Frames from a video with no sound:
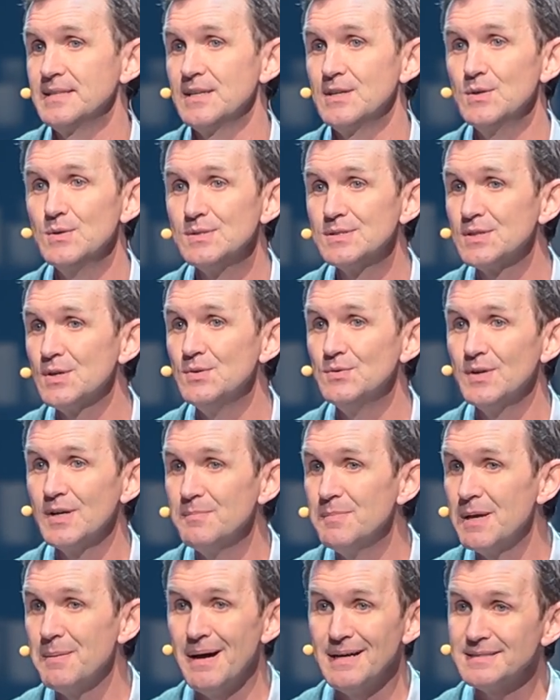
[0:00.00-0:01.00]
It used to only
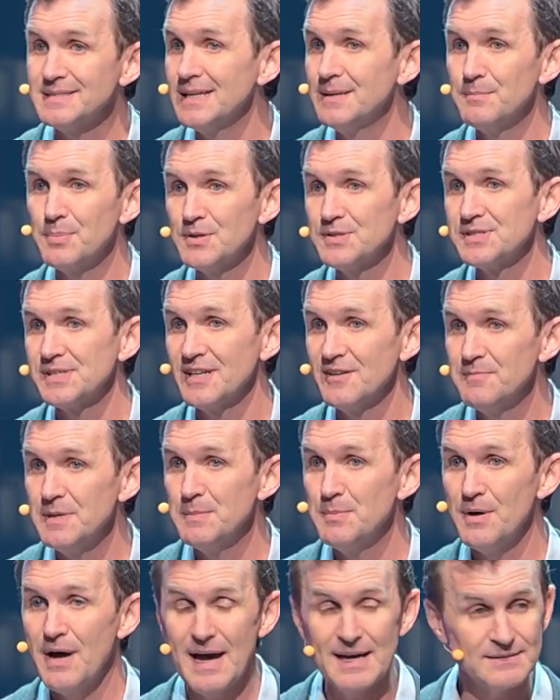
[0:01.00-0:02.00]
be about 10% of
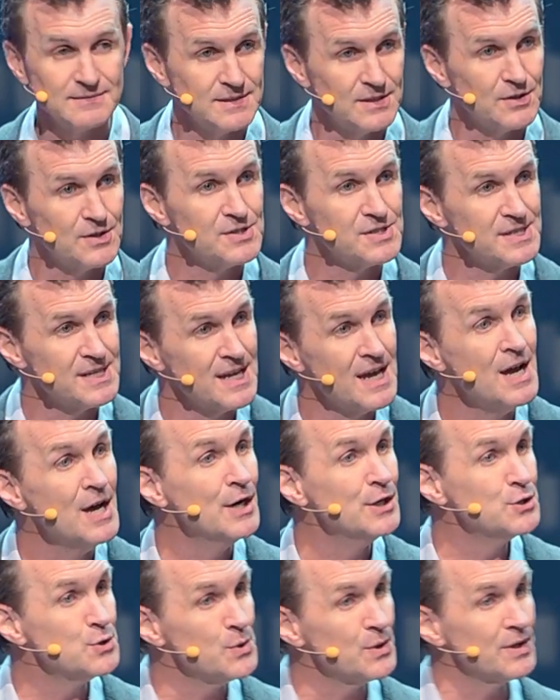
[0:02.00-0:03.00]
people had literacy
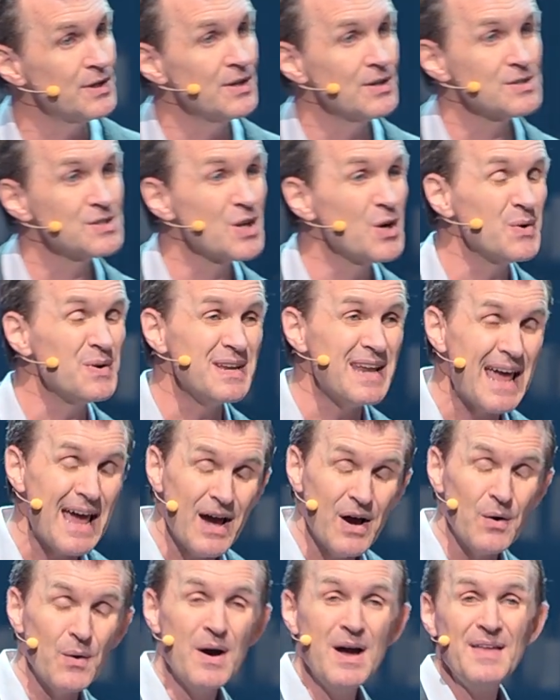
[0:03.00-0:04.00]
200 years ago.
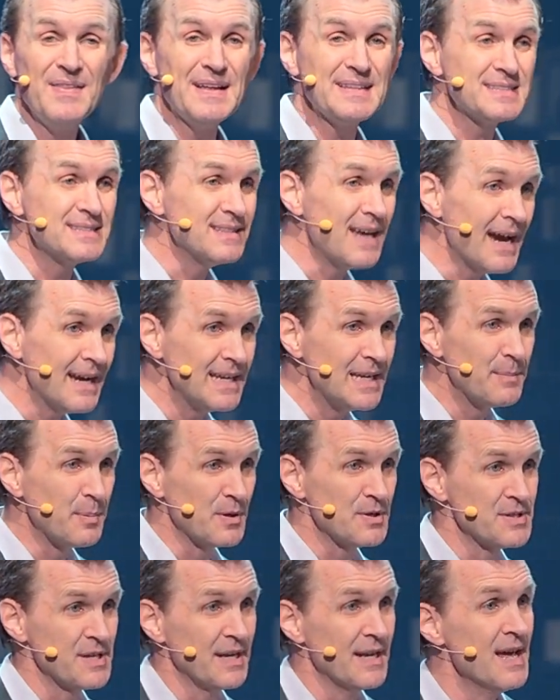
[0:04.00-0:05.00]
Now that's
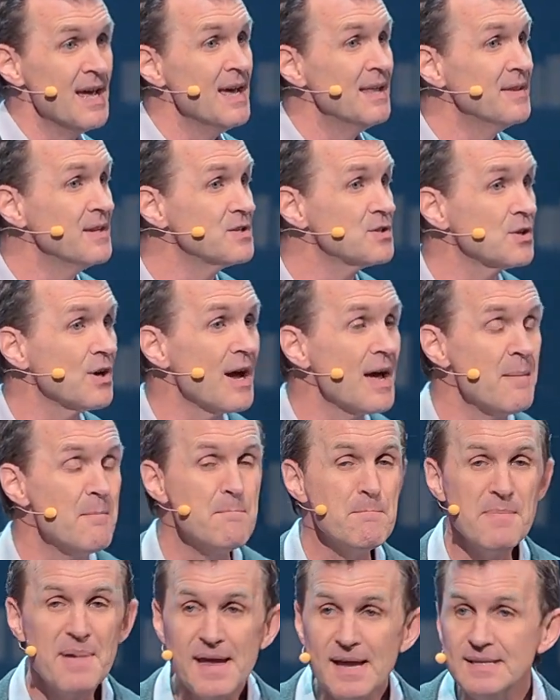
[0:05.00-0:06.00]
90%. These are
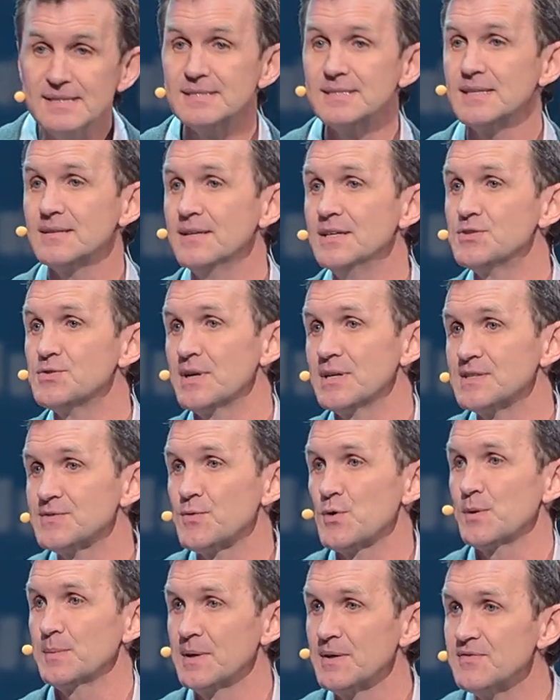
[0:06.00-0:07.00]
amazingly
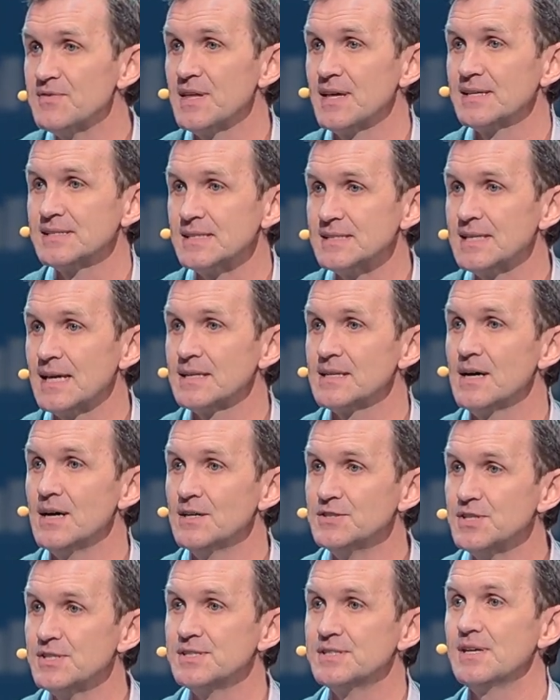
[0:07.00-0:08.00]
transformative things that
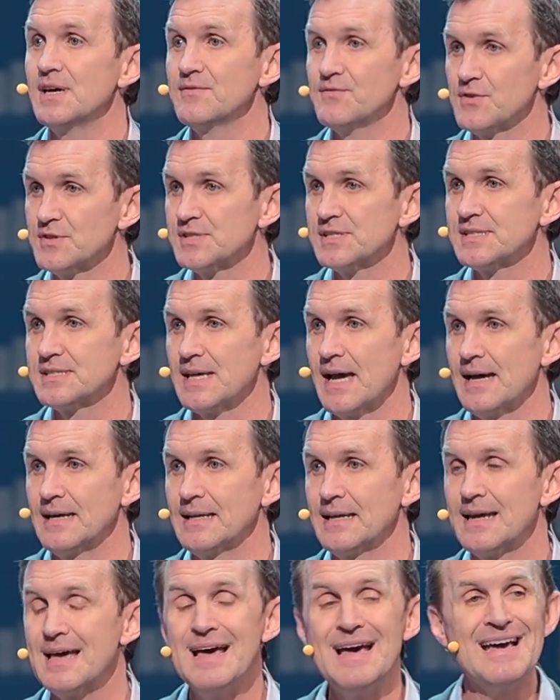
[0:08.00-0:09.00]
technology has done for
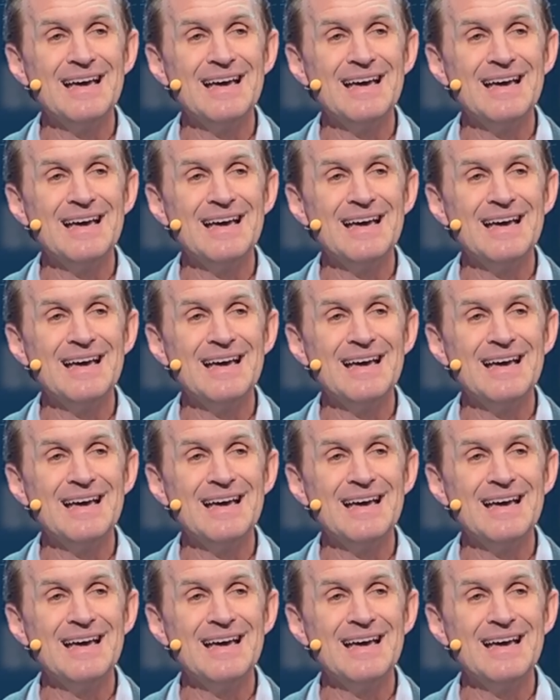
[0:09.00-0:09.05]
society.